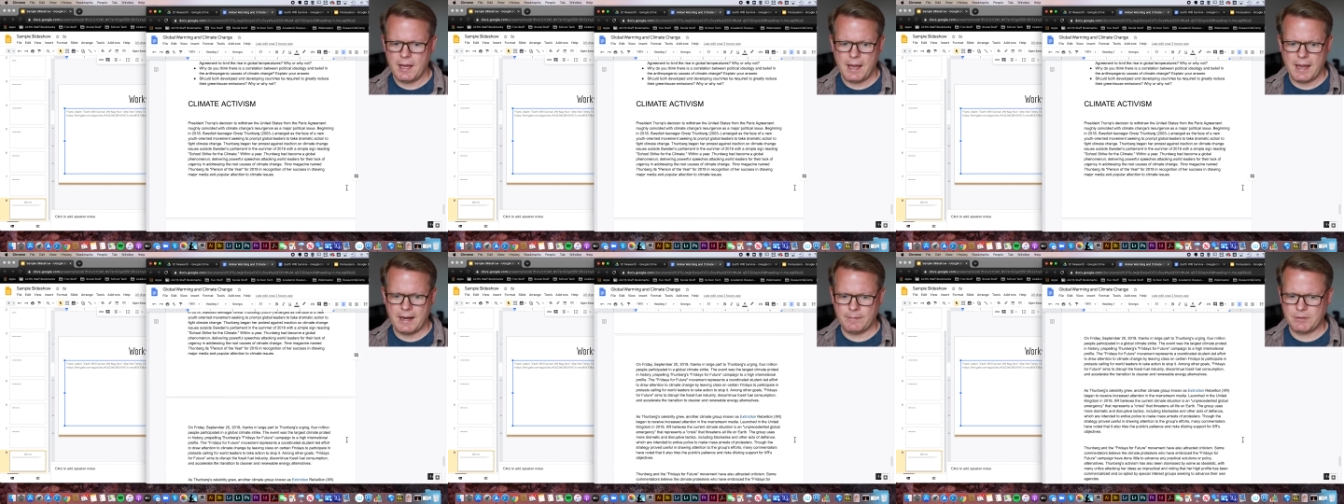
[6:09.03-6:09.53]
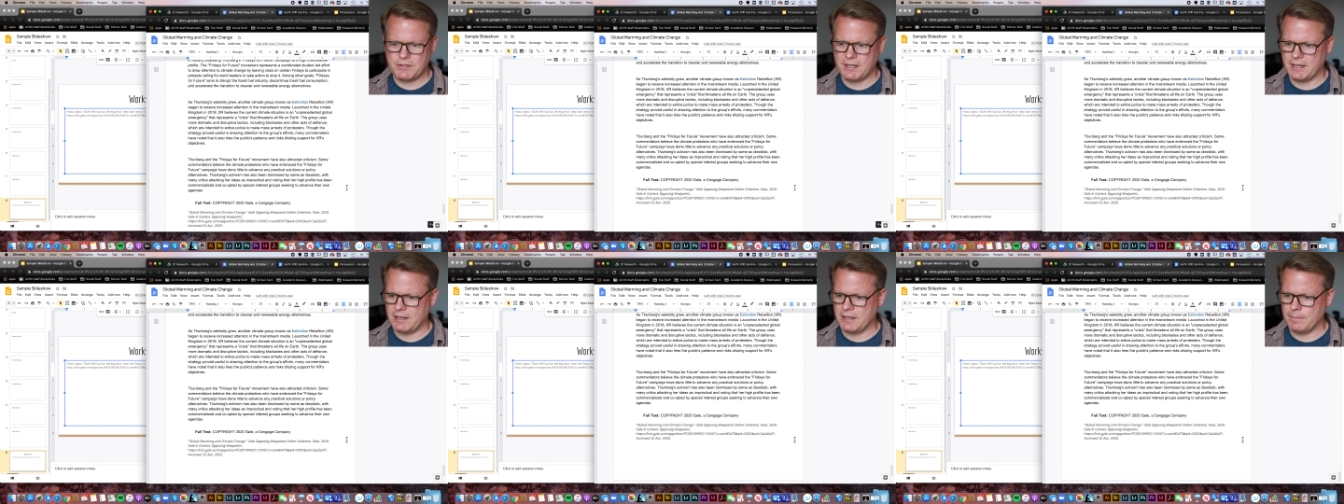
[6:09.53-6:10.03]
And I'm just
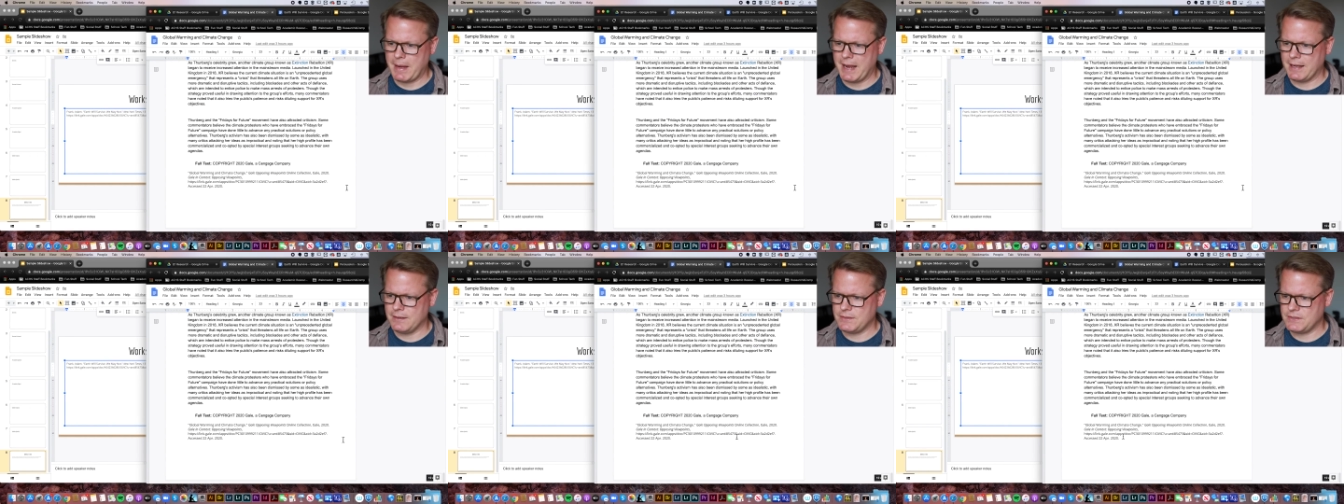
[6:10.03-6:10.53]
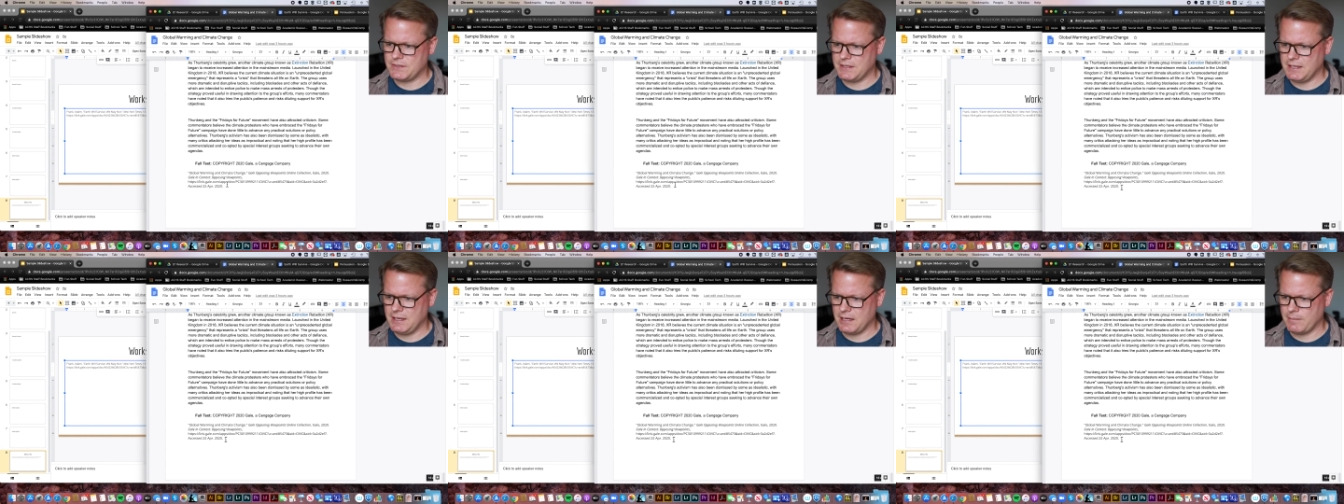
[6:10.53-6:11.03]
hitting Command
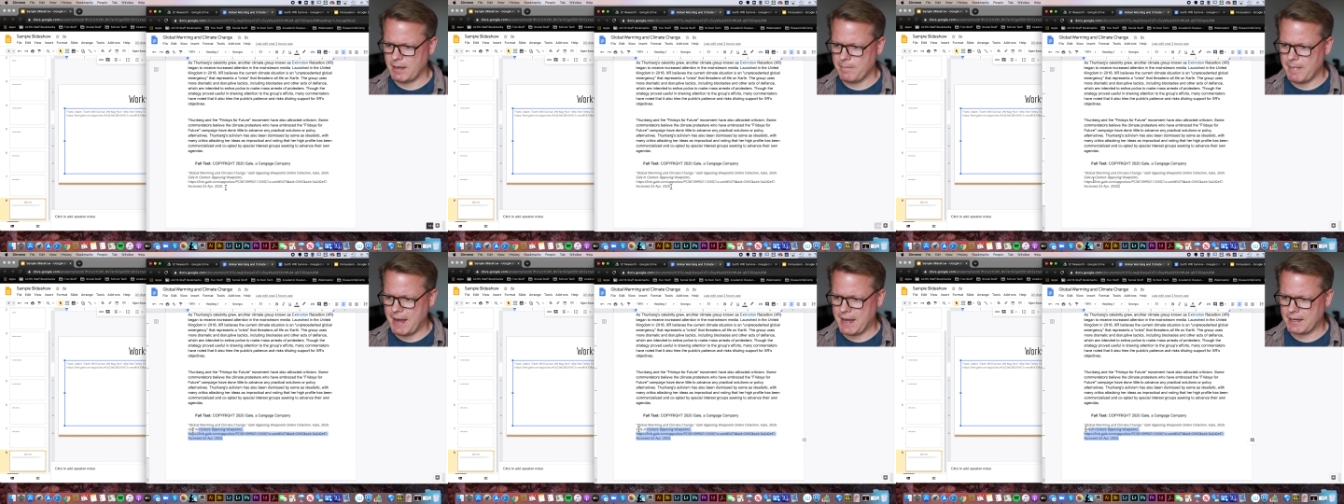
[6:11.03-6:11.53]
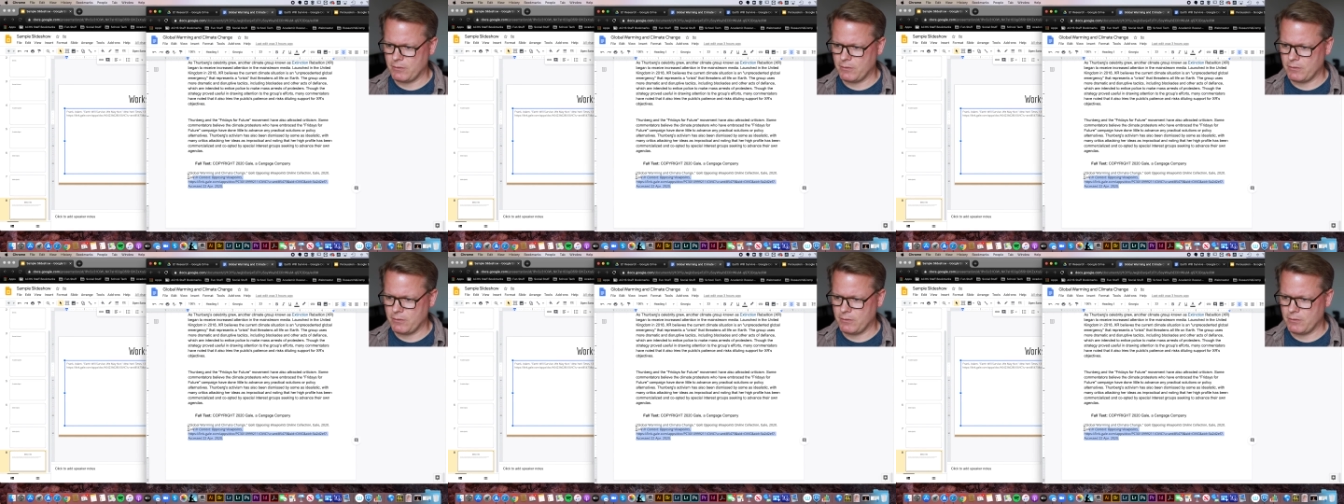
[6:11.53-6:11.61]
C on my Mac.